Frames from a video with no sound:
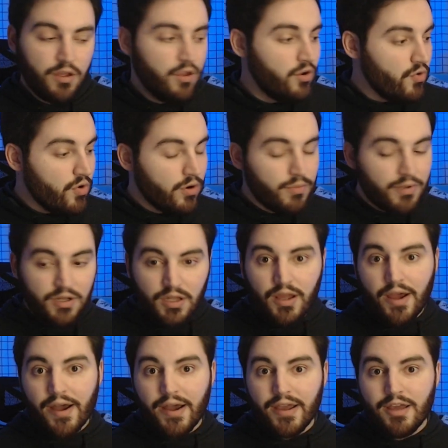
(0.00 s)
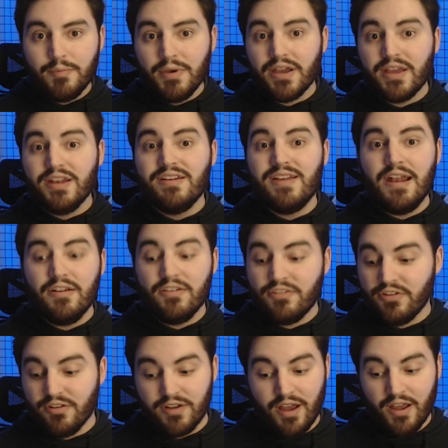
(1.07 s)
Normally, I am a
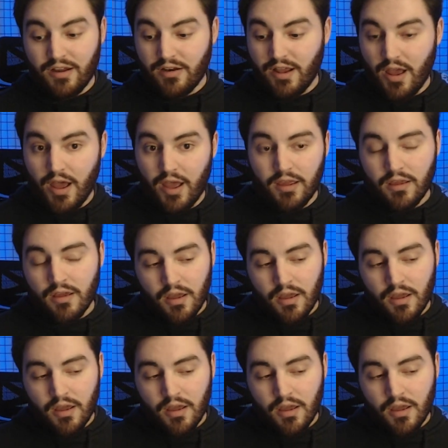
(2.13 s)
condenser kind of guy.